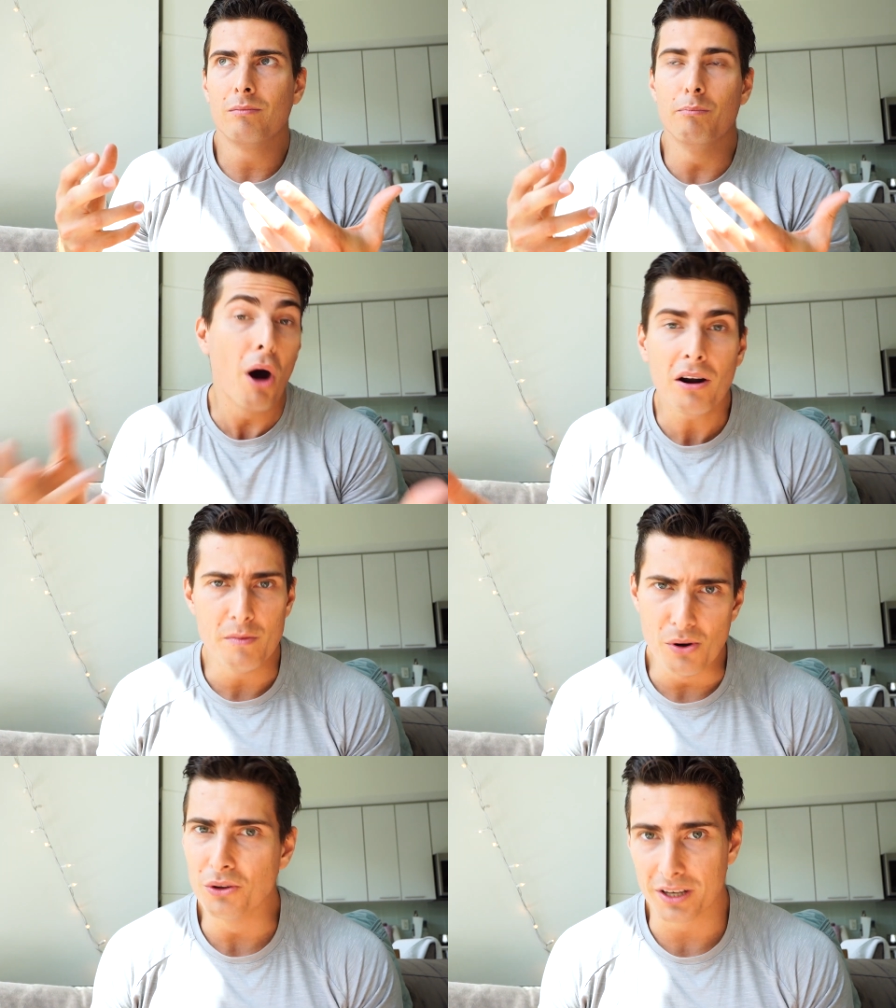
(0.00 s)

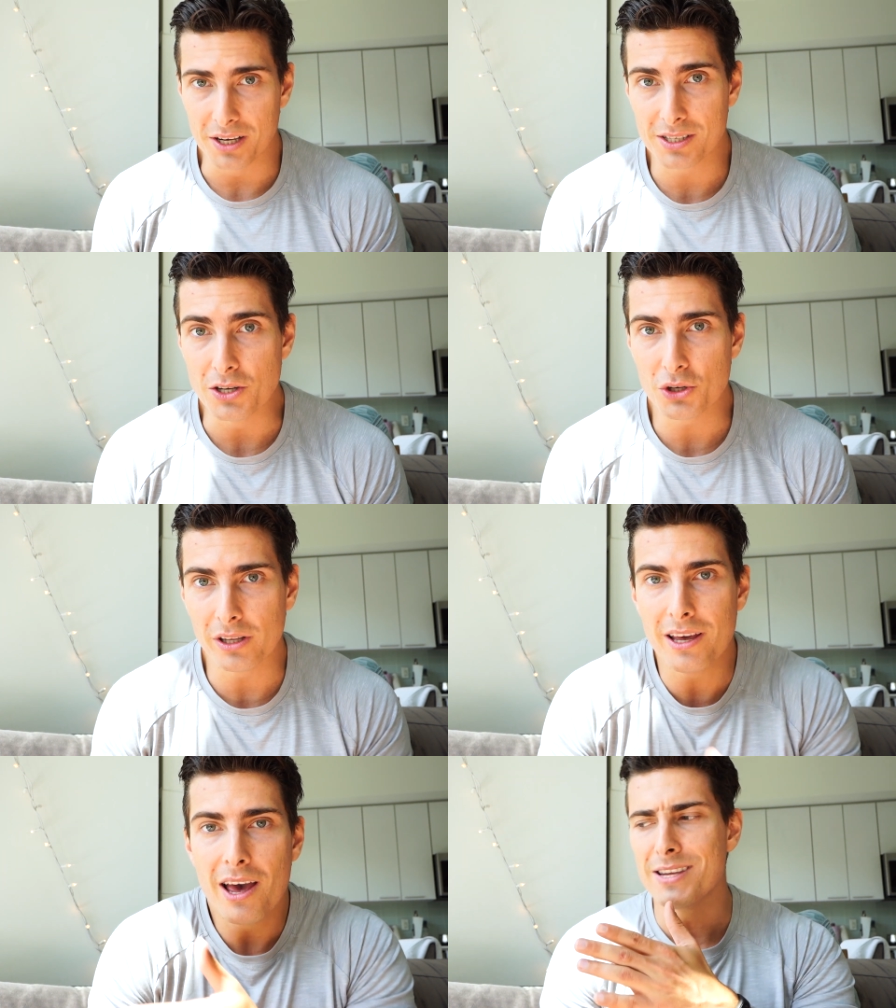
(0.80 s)
bodybuilding
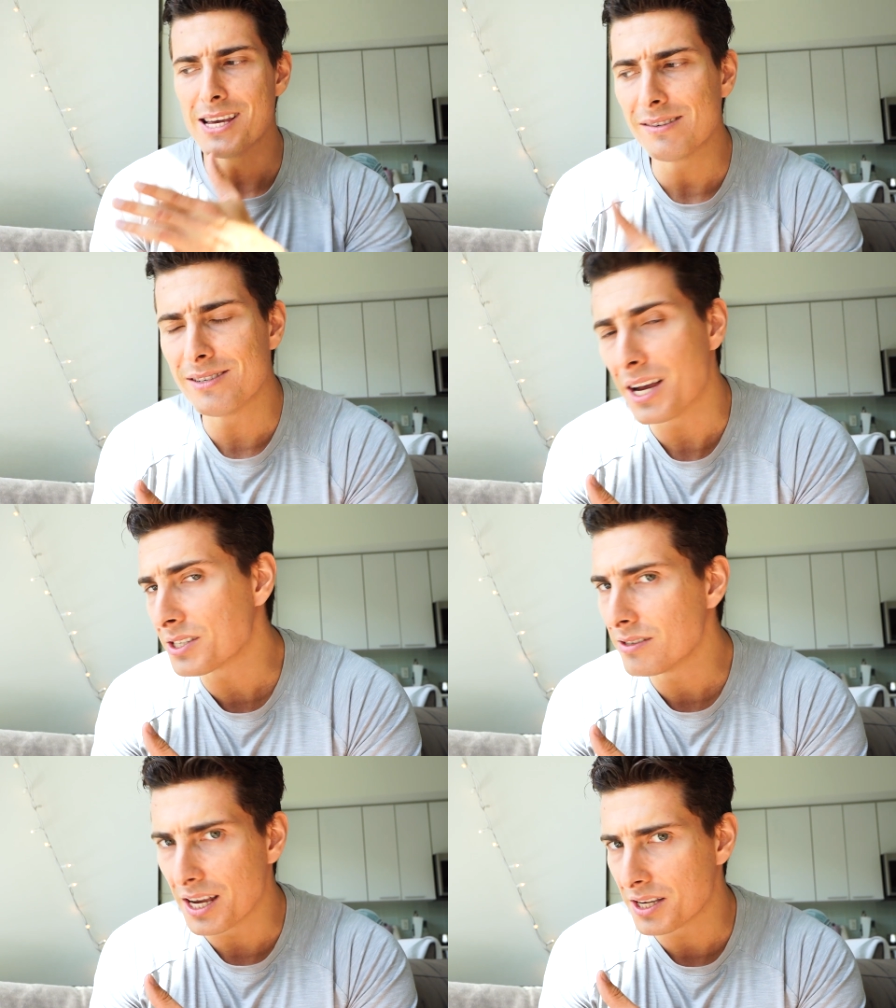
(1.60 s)
essentially, it
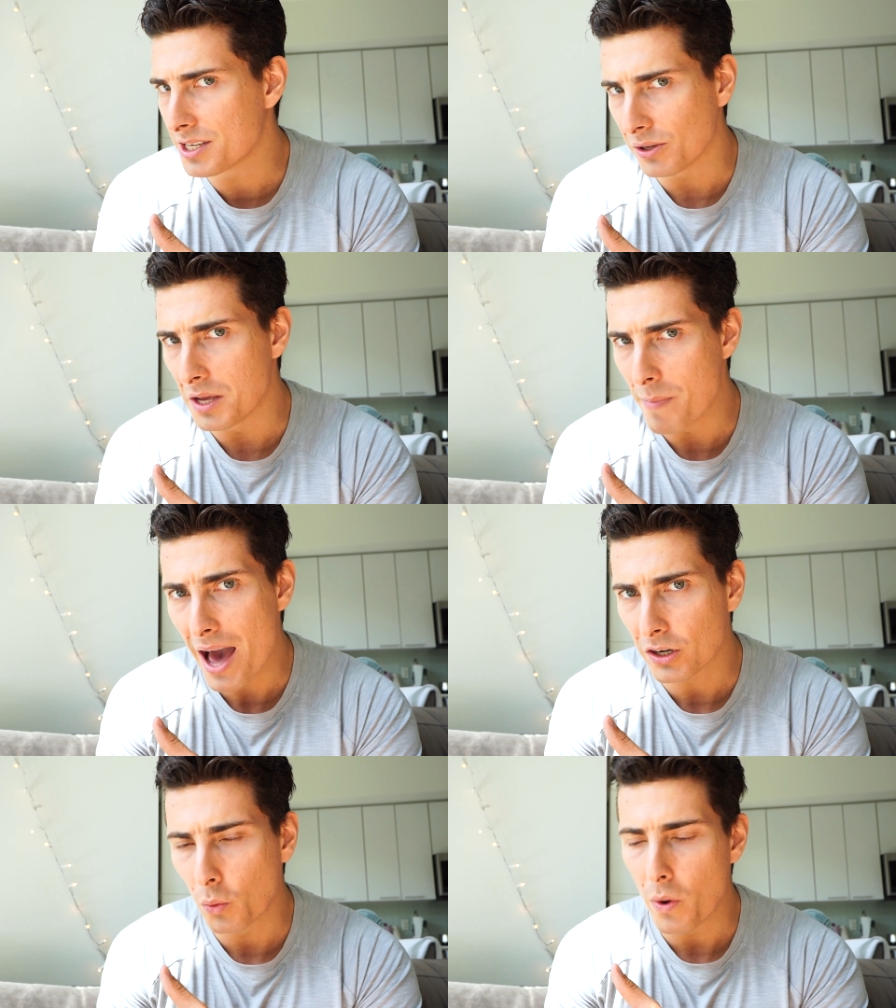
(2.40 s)
doesn't necessarily
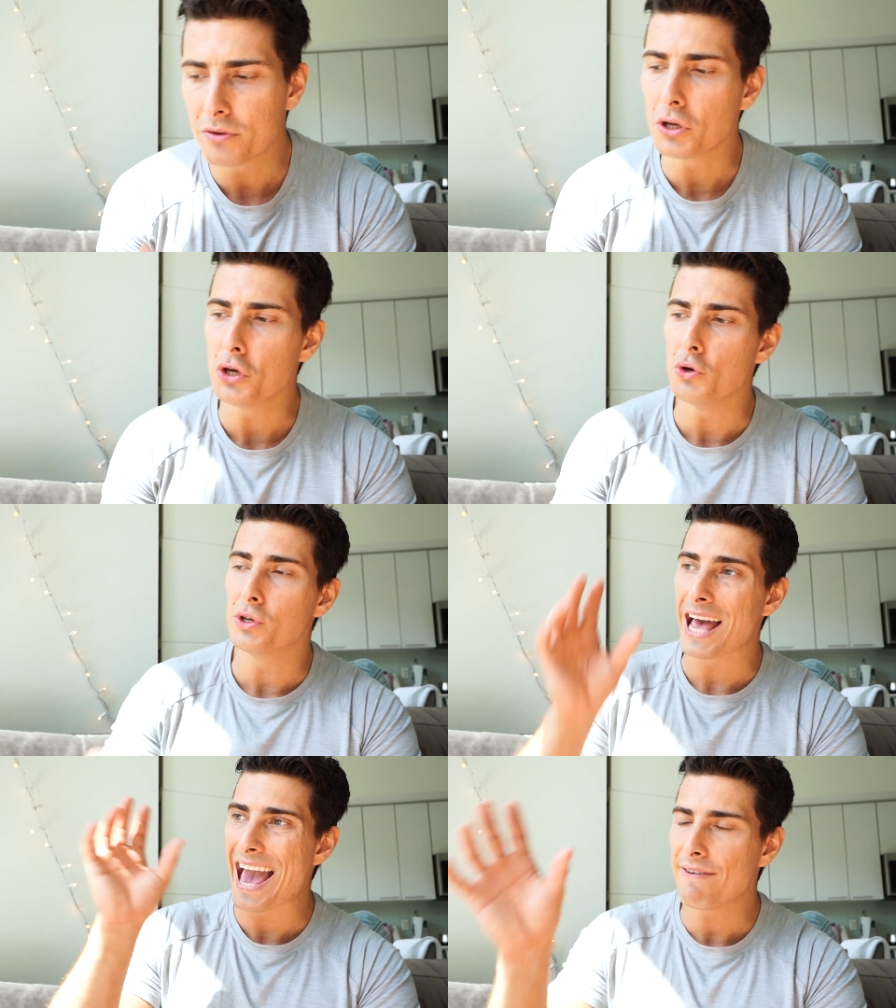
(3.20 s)
matter whether you
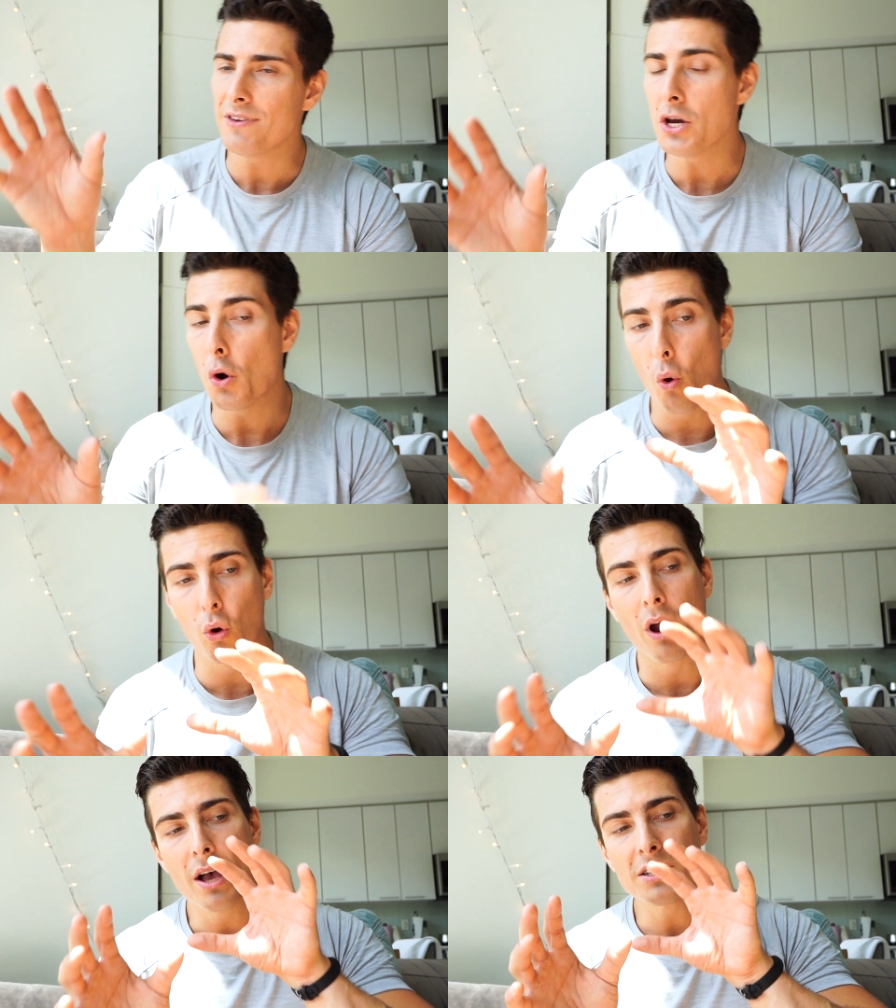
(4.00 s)
use heavy
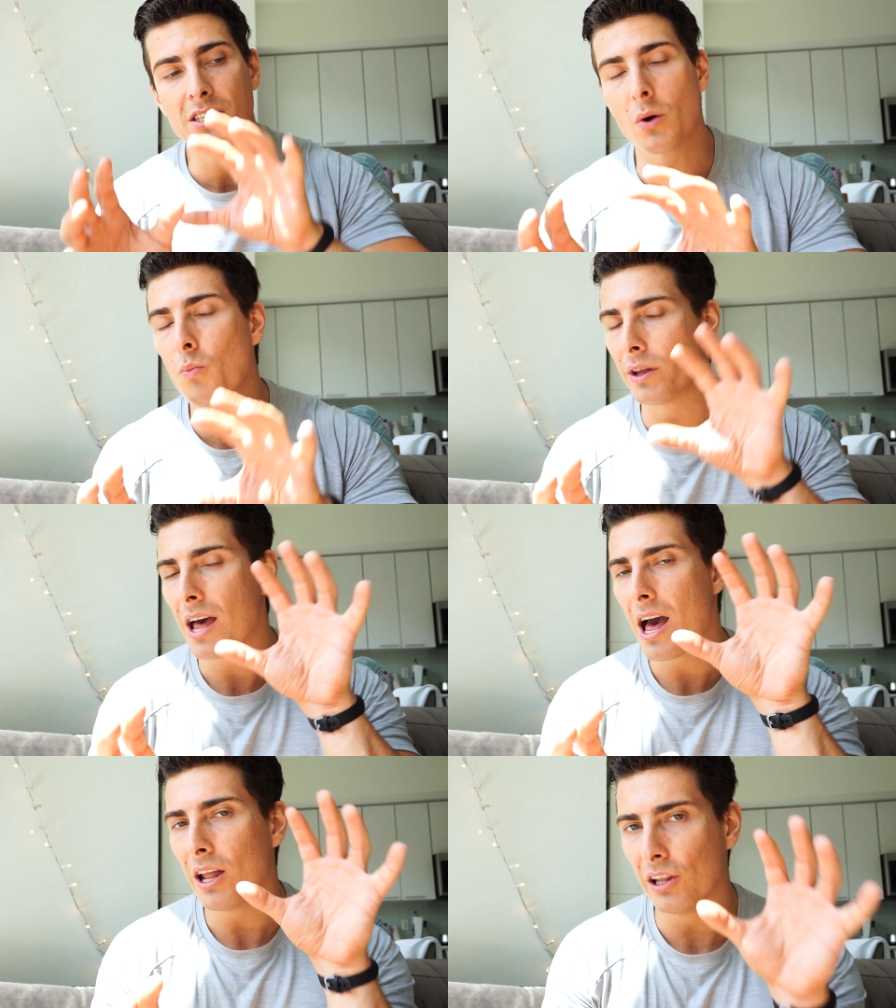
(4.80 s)
or somewhat
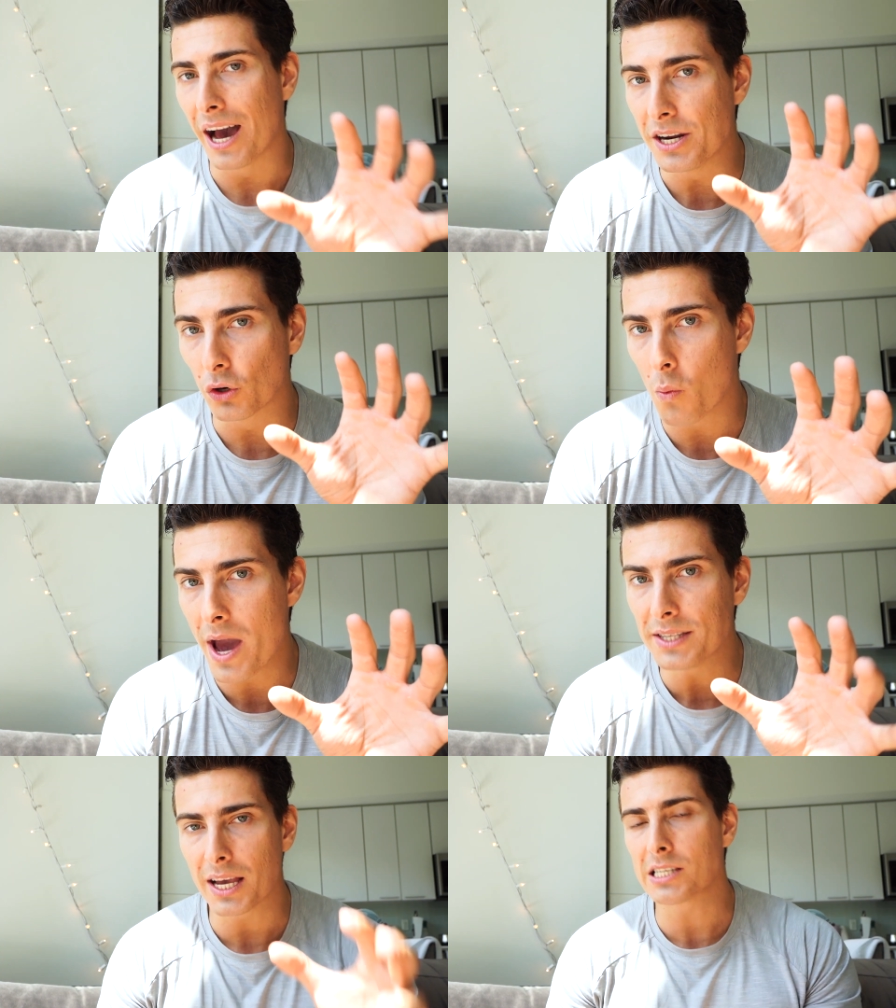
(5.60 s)
lighter
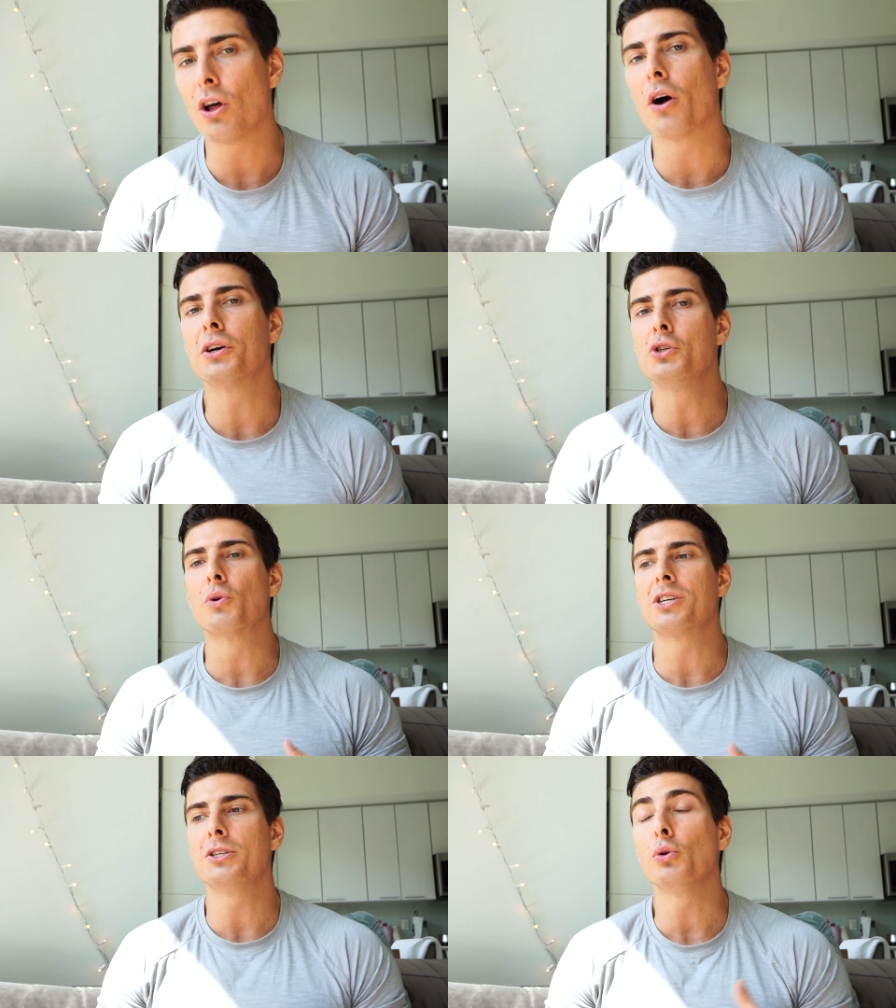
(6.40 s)
weights as long as you
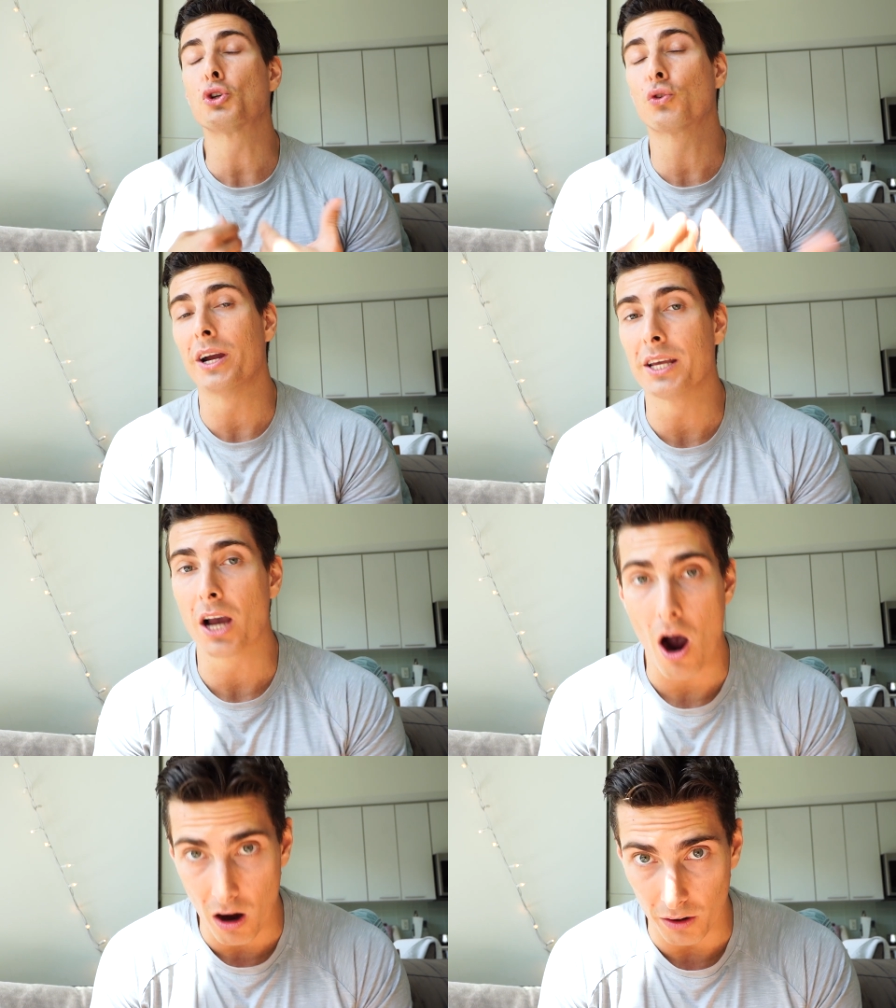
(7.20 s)
are still training
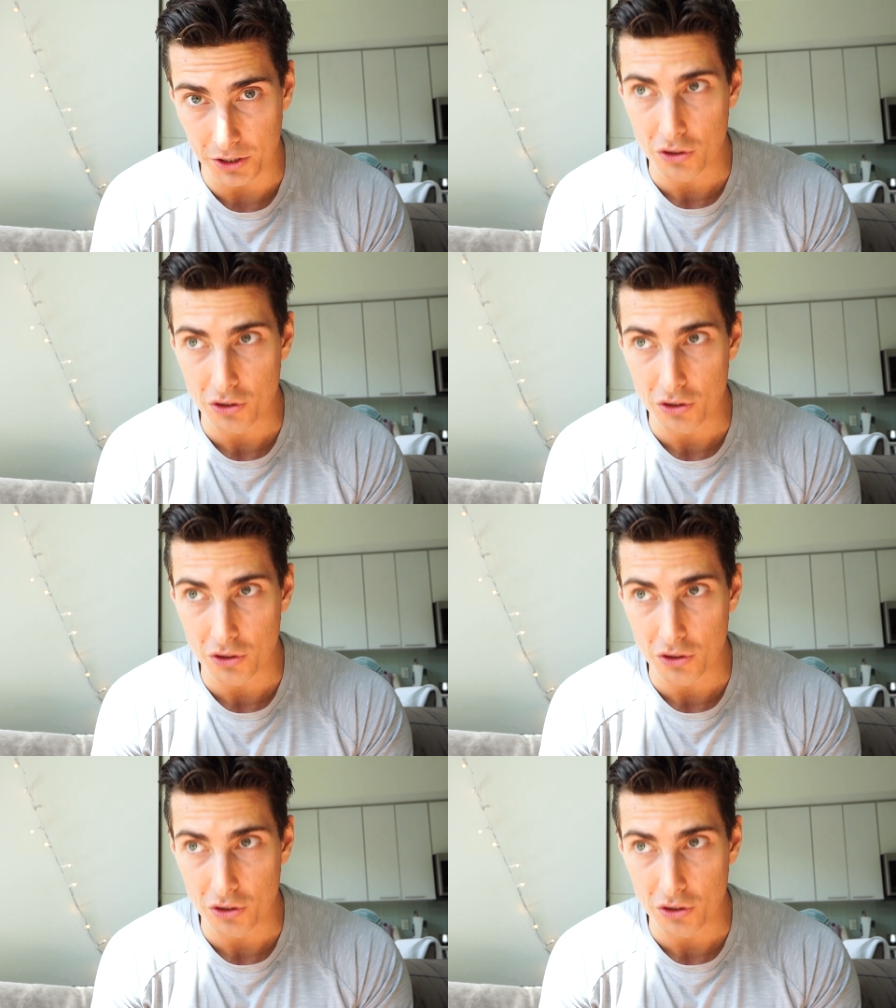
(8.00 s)
hard.